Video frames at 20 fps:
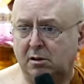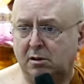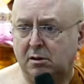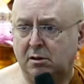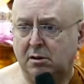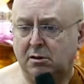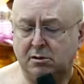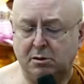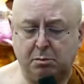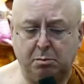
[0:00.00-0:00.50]

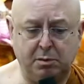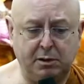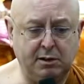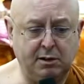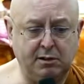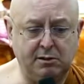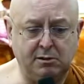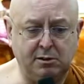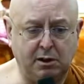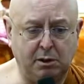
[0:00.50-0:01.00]
It was the
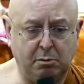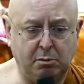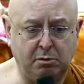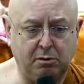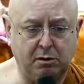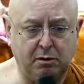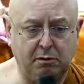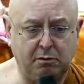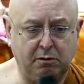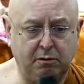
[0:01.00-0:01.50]
biggest
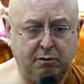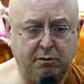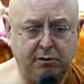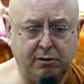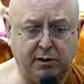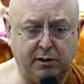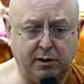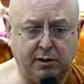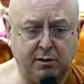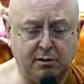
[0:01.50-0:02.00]
number
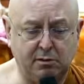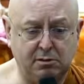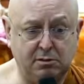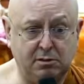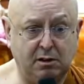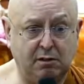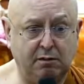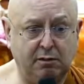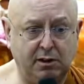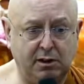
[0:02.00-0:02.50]
of
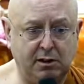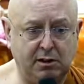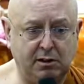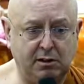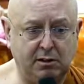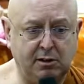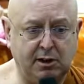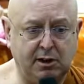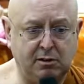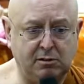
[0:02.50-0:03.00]
civilian
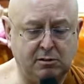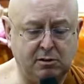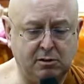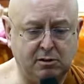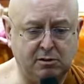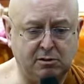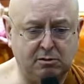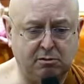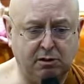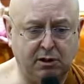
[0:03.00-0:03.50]
deaths in
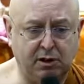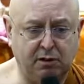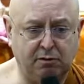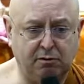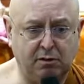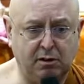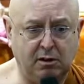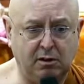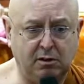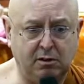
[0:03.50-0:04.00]
Australia
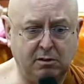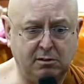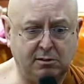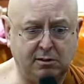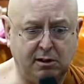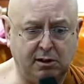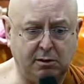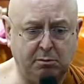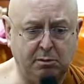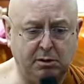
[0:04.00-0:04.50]
for a long
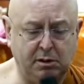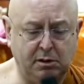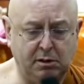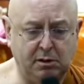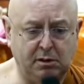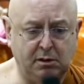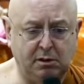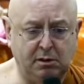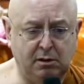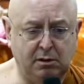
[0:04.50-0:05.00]
time.
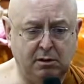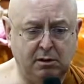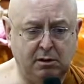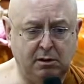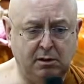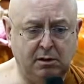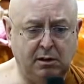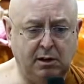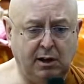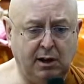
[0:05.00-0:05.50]

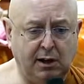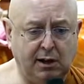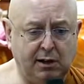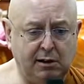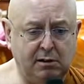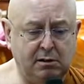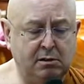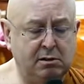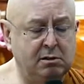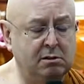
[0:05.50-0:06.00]

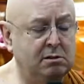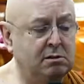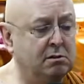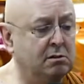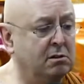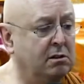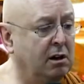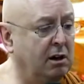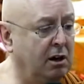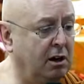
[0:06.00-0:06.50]
And
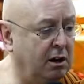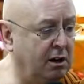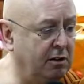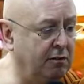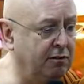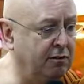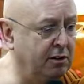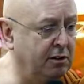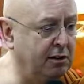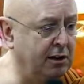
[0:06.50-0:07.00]

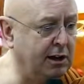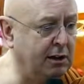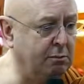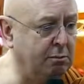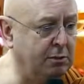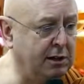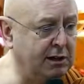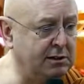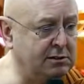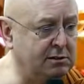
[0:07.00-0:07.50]
after that
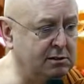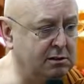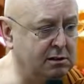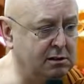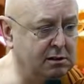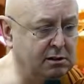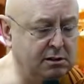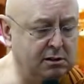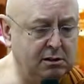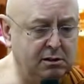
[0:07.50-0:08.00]

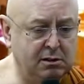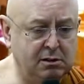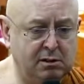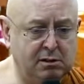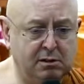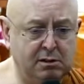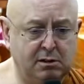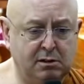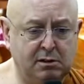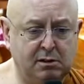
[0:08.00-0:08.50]
massacre,
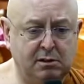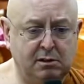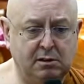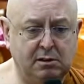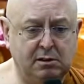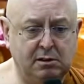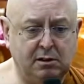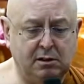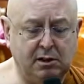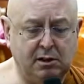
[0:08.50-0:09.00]

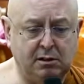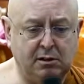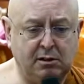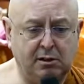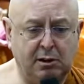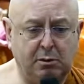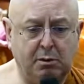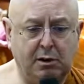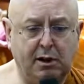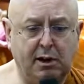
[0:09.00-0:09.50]
that
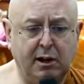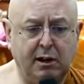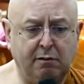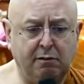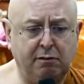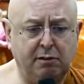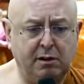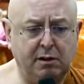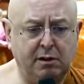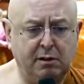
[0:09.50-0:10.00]
they were
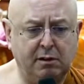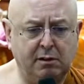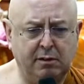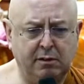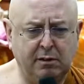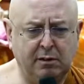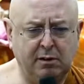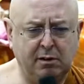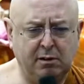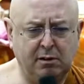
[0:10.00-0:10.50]
having,
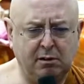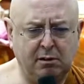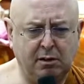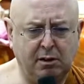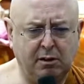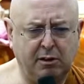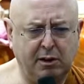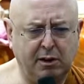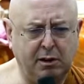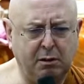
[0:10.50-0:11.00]
I
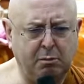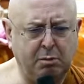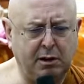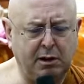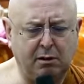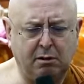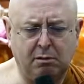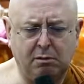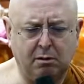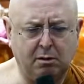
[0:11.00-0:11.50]
think
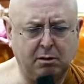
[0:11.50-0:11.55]
about